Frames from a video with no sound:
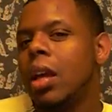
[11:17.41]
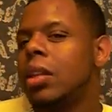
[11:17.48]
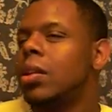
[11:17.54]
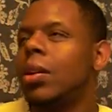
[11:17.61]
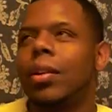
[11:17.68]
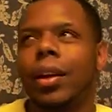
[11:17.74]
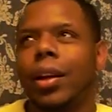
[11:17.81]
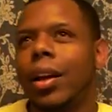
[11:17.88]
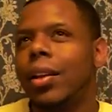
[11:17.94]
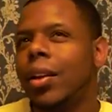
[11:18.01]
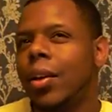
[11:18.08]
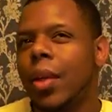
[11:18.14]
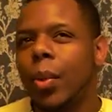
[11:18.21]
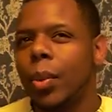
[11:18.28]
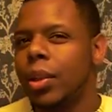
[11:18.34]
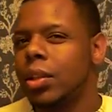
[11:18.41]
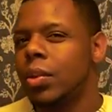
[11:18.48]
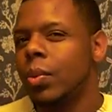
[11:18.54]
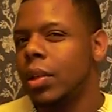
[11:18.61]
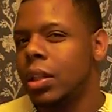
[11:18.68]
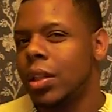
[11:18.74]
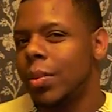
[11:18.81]
So, like, I know that when
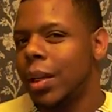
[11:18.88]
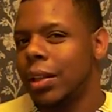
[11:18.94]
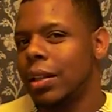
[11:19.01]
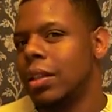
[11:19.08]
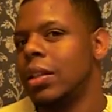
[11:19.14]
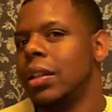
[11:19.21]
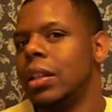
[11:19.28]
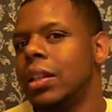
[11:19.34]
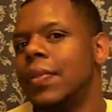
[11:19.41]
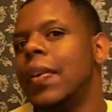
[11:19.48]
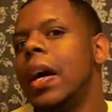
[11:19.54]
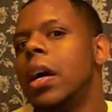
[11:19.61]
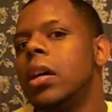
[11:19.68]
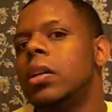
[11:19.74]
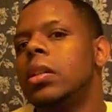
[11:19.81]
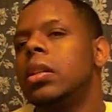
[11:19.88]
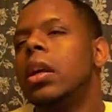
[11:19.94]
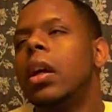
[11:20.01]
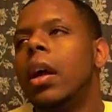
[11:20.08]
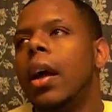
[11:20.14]
tweets on like this and it's false.